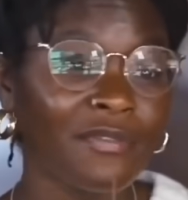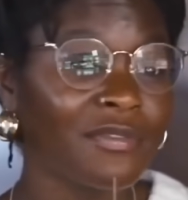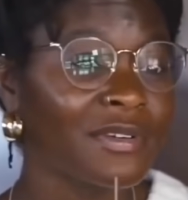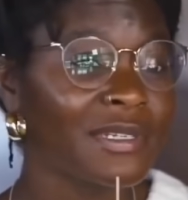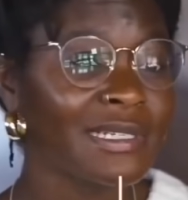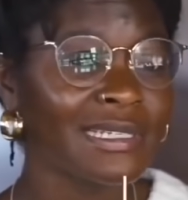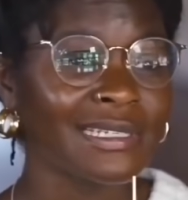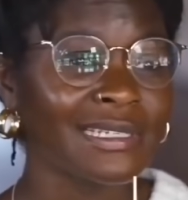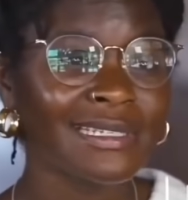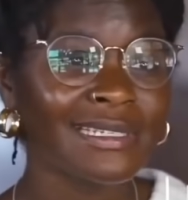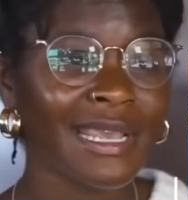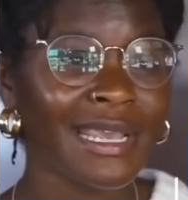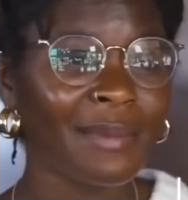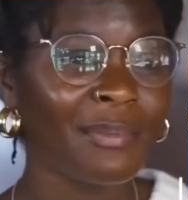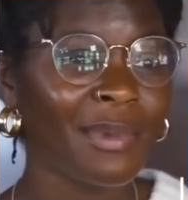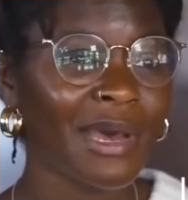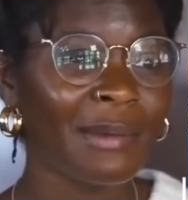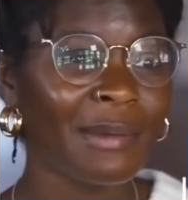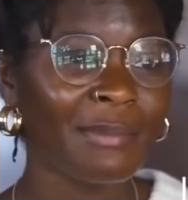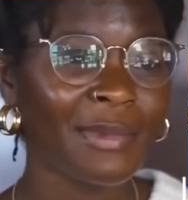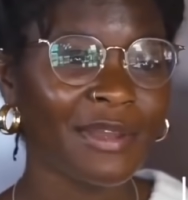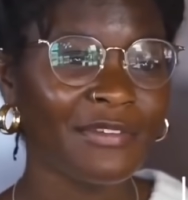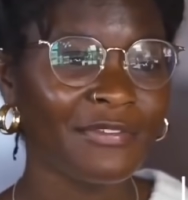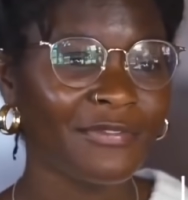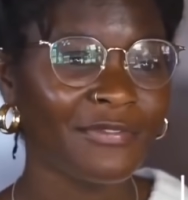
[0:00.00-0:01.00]
are no
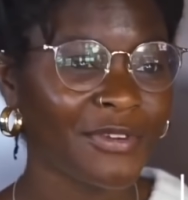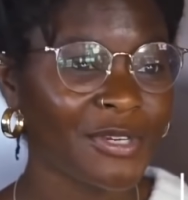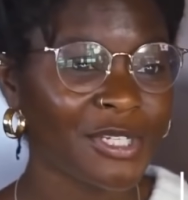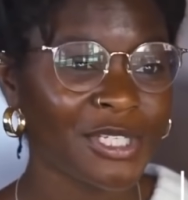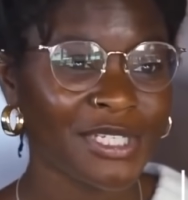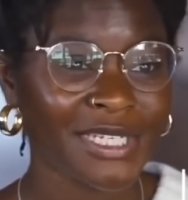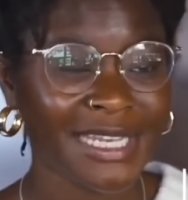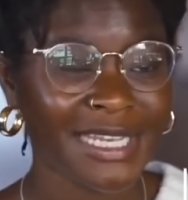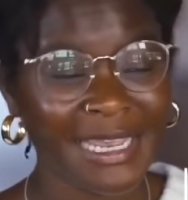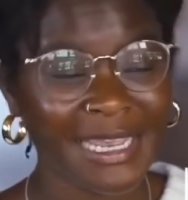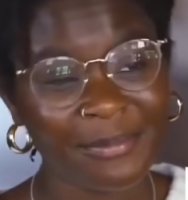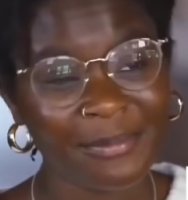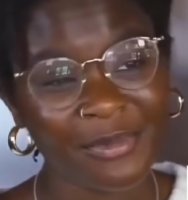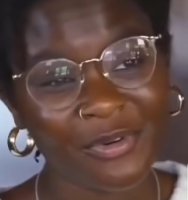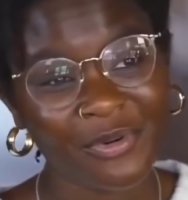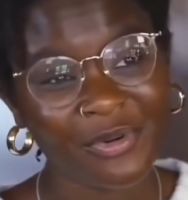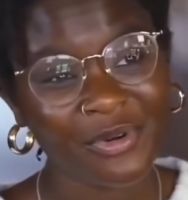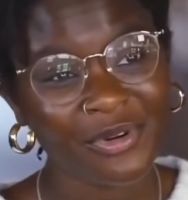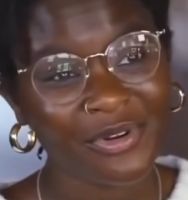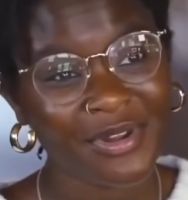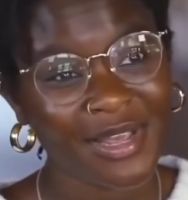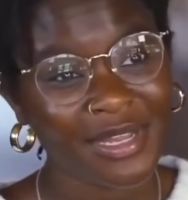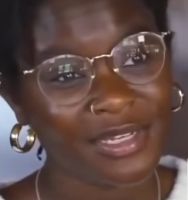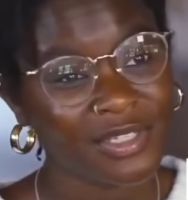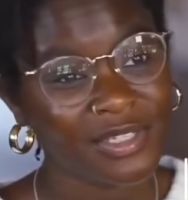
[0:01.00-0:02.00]
ads, and they're
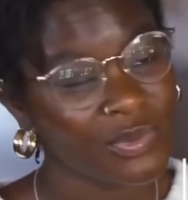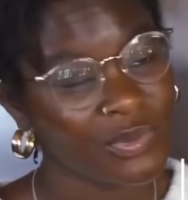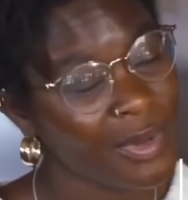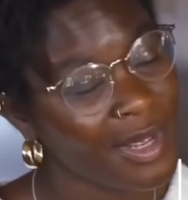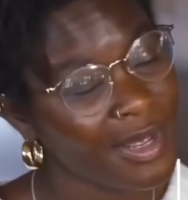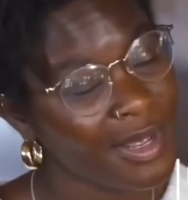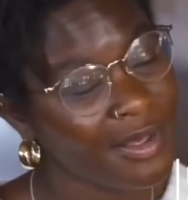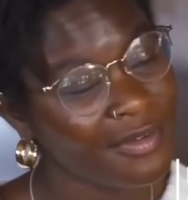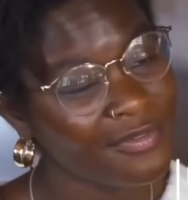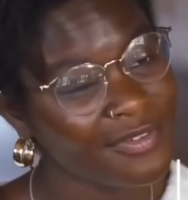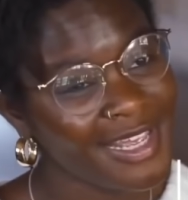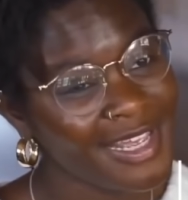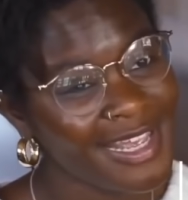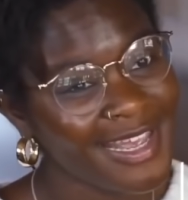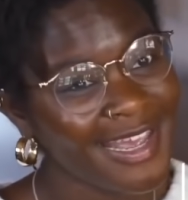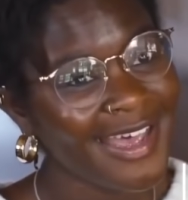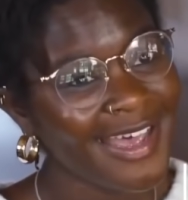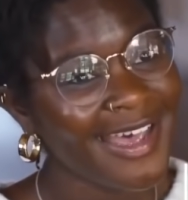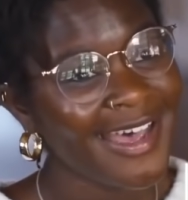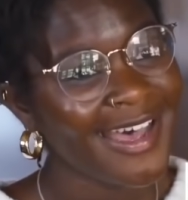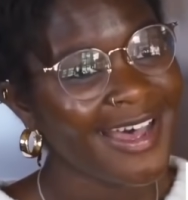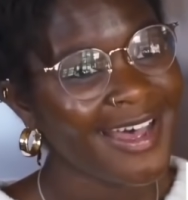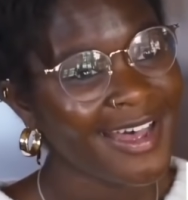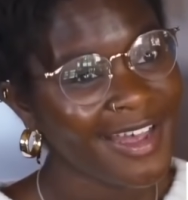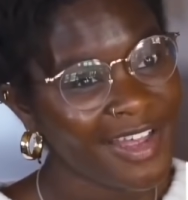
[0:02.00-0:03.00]
always launching new
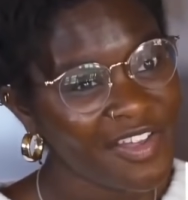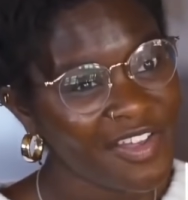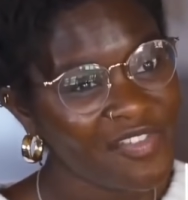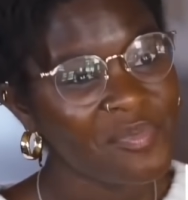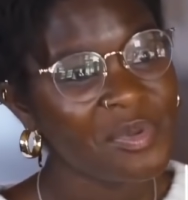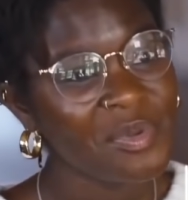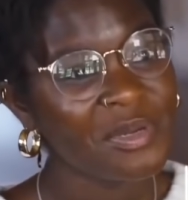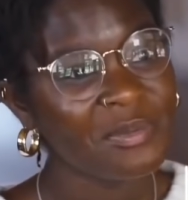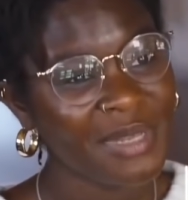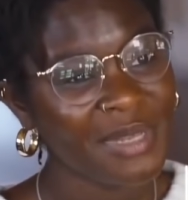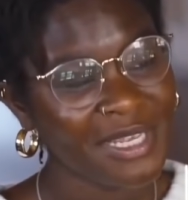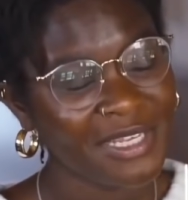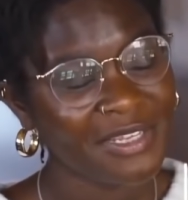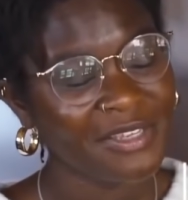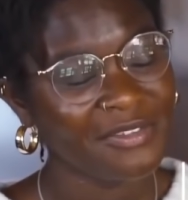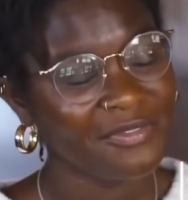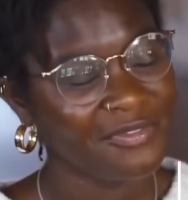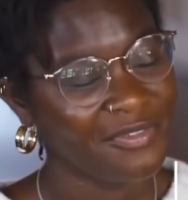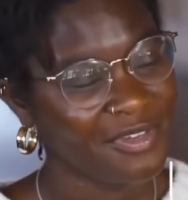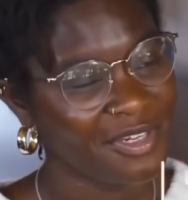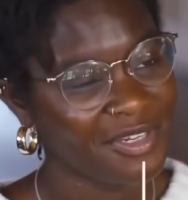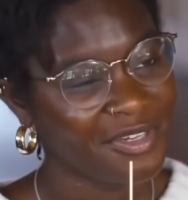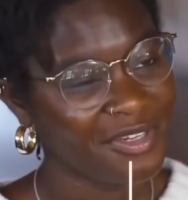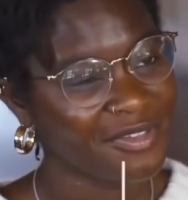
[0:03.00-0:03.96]
premium classes